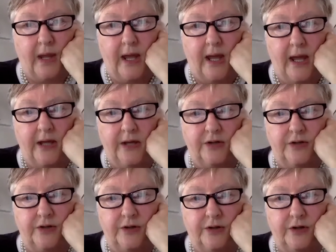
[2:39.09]

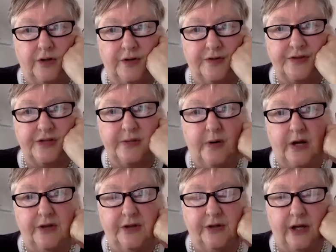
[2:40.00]
And you can see
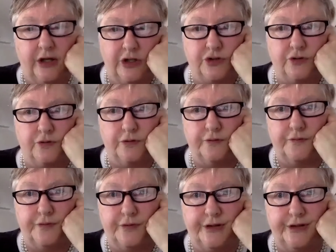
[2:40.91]
by the nature of
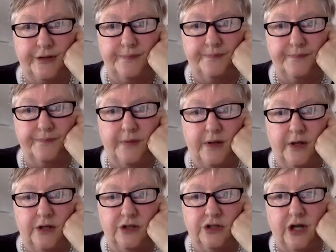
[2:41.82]
the
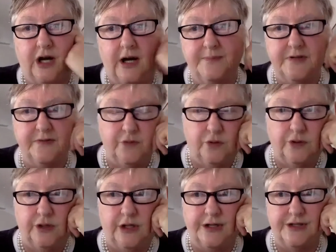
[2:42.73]
types of
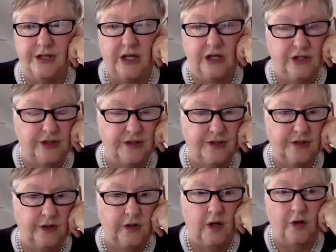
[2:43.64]
organisations
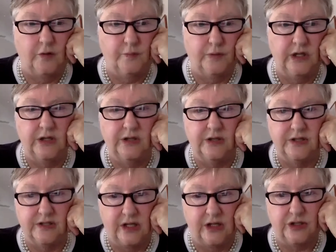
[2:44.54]
that are going to be in the
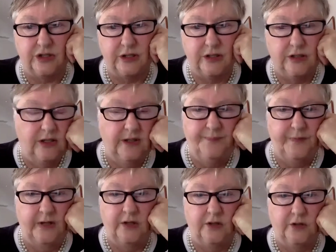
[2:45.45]
centre,
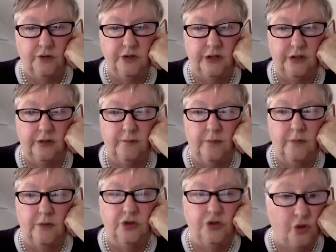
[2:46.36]
including
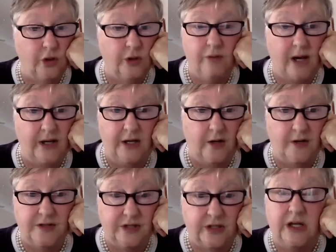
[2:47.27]
Joy Radio
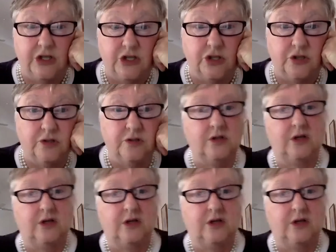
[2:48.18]
Station,